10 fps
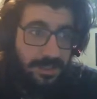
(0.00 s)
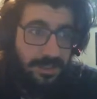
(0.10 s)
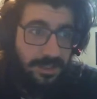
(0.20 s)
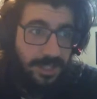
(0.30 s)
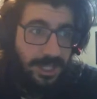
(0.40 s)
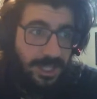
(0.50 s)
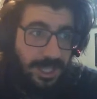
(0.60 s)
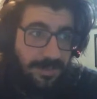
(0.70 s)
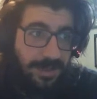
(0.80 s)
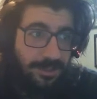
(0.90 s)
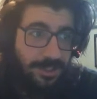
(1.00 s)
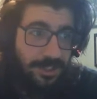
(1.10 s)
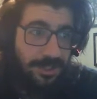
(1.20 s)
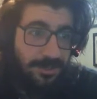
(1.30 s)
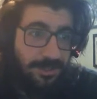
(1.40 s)
The chicken came out
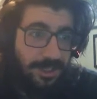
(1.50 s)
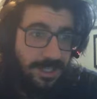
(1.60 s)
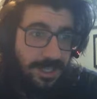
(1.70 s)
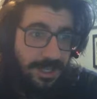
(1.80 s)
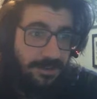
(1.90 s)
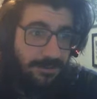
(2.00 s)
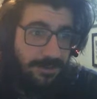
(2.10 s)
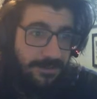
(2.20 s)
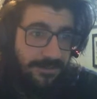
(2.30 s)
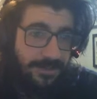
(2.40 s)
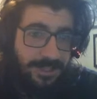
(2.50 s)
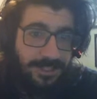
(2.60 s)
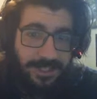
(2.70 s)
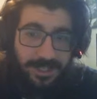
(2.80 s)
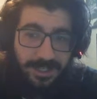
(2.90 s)
so good. Yo, 45
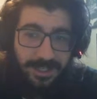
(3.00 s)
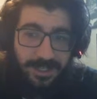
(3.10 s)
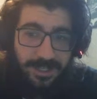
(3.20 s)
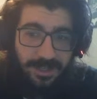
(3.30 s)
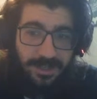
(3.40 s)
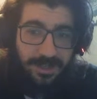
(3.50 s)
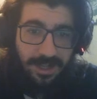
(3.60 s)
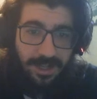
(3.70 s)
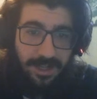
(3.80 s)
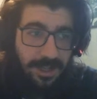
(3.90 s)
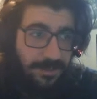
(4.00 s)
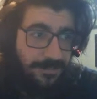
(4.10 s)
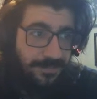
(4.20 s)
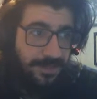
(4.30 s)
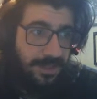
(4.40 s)
fletching. Um,
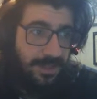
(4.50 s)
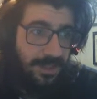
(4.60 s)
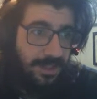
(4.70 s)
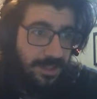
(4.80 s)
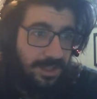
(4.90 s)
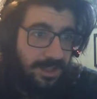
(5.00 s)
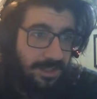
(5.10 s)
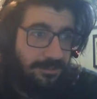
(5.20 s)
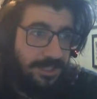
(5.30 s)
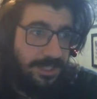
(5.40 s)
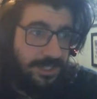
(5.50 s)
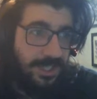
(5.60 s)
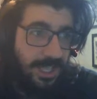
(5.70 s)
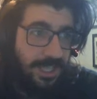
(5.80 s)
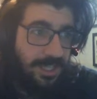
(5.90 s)
it was just
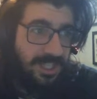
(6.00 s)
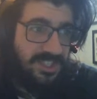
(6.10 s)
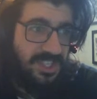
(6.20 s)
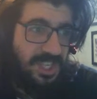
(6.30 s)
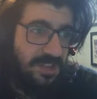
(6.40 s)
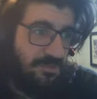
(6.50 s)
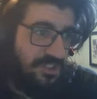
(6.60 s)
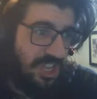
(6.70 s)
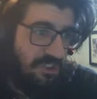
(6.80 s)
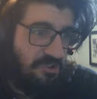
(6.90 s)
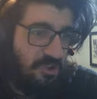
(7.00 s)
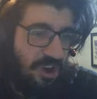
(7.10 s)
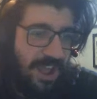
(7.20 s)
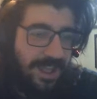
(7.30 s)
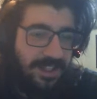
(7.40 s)
like the skin was like
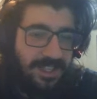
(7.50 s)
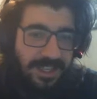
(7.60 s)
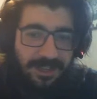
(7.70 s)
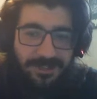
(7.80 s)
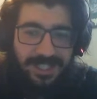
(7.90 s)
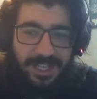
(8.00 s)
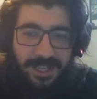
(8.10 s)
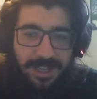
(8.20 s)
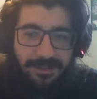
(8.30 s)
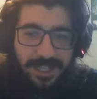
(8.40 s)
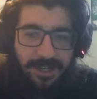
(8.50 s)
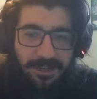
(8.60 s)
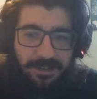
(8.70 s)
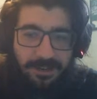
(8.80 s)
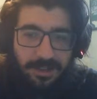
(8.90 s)
crackly. It was like it was like
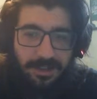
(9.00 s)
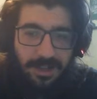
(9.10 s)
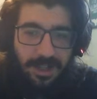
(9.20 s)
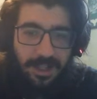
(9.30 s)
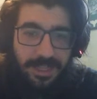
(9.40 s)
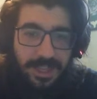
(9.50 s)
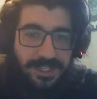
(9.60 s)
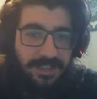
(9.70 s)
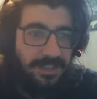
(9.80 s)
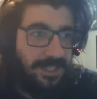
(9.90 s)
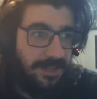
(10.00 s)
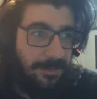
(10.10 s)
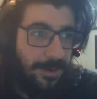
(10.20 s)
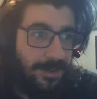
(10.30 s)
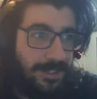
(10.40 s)
uh, Thanksgiving dinner
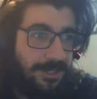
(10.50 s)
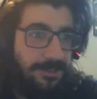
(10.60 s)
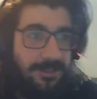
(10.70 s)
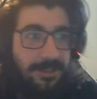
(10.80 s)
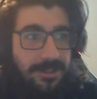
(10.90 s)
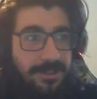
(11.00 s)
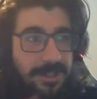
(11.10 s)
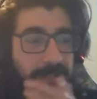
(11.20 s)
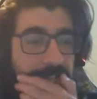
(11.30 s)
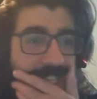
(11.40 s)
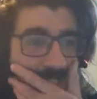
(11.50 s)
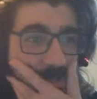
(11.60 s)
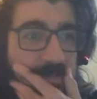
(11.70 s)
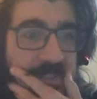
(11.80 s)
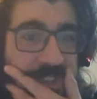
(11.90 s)
part two. It was
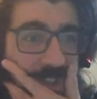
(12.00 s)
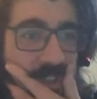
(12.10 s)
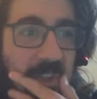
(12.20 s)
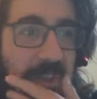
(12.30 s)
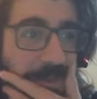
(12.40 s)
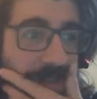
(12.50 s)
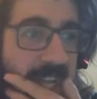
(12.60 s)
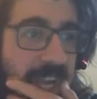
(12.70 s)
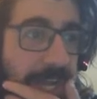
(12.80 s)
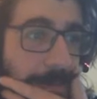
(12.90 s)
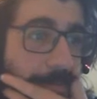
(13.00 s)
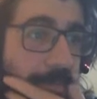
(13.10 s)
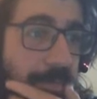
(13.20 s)
awesome. But um,